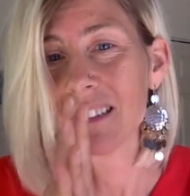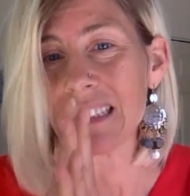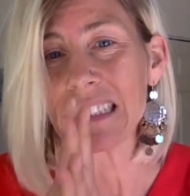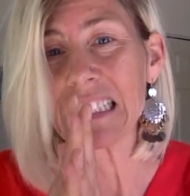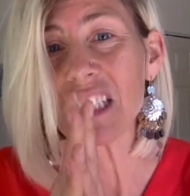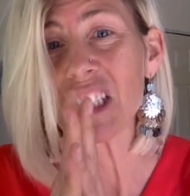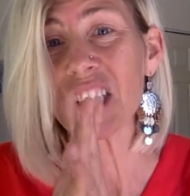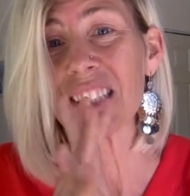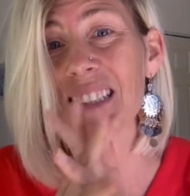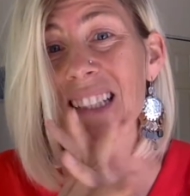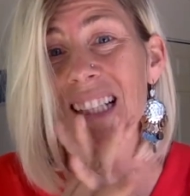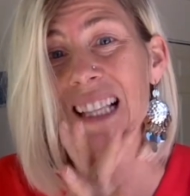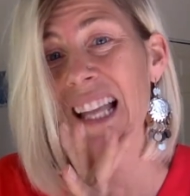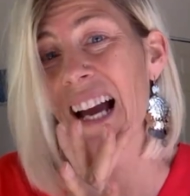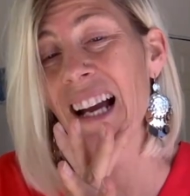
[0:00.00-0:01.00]
you just
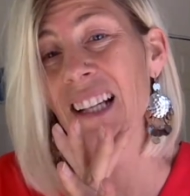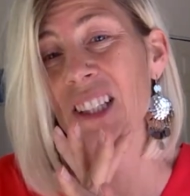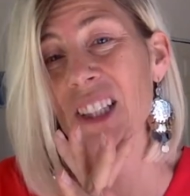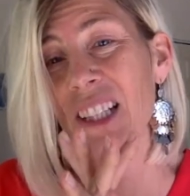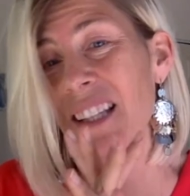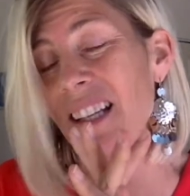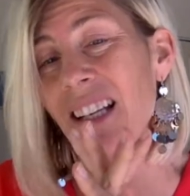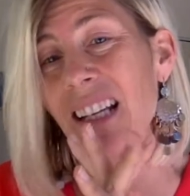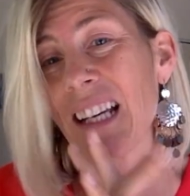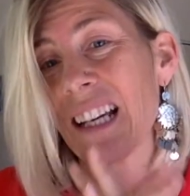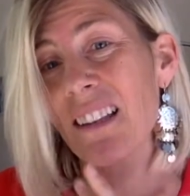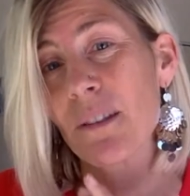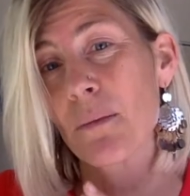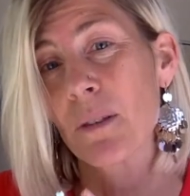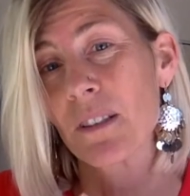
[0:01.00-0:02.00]
clash, and then it
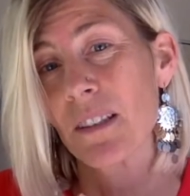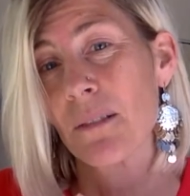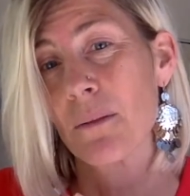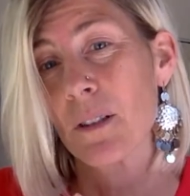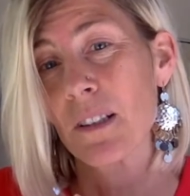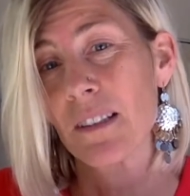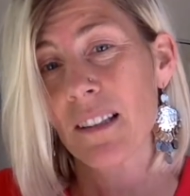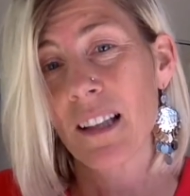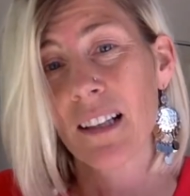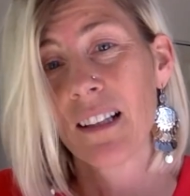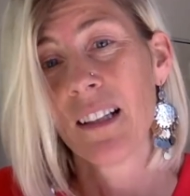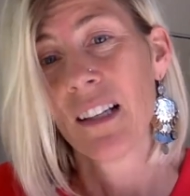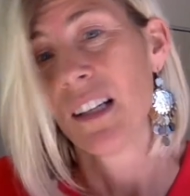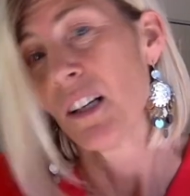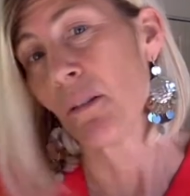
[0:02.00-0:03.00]
gets worse and worse, and then
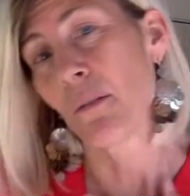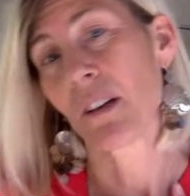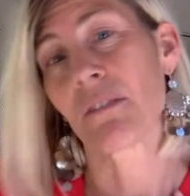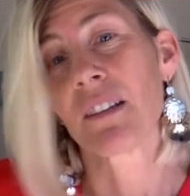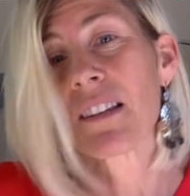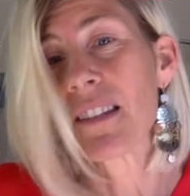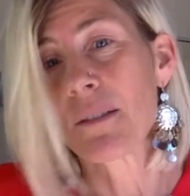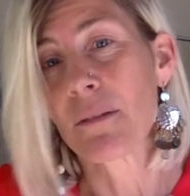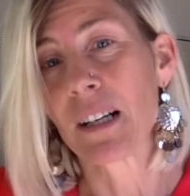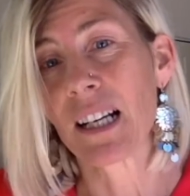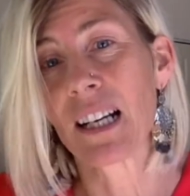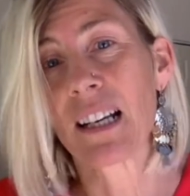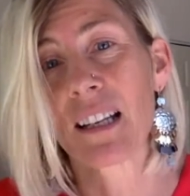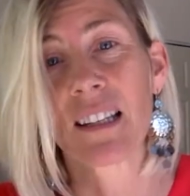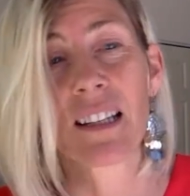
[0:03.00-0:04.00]
one runs away
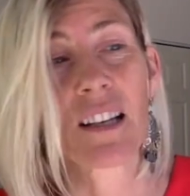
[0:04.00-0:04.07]
and the